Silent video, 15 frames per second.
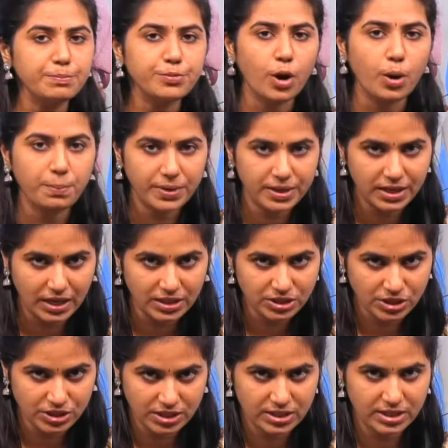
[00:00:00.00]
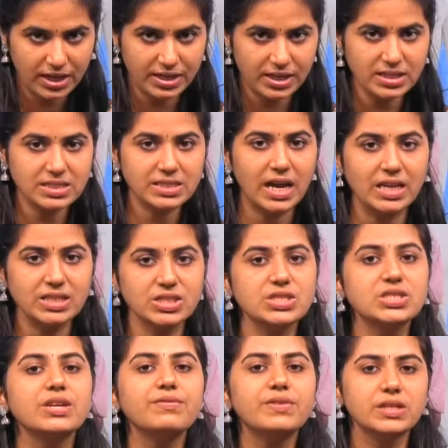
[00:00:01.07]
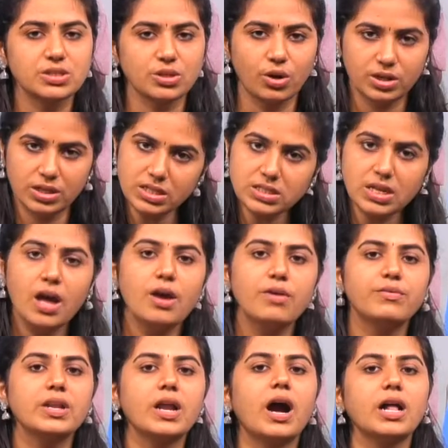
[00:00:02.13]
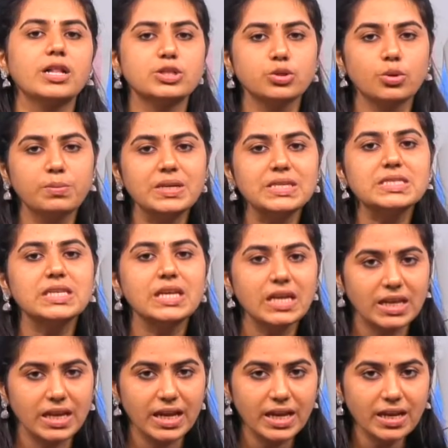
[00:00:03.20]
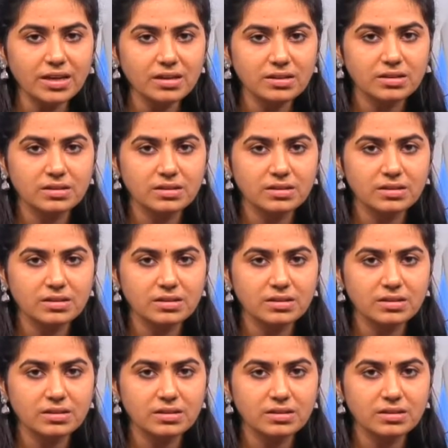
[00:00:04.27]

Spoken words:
proper digestion, that is digestive disorders will also be seen in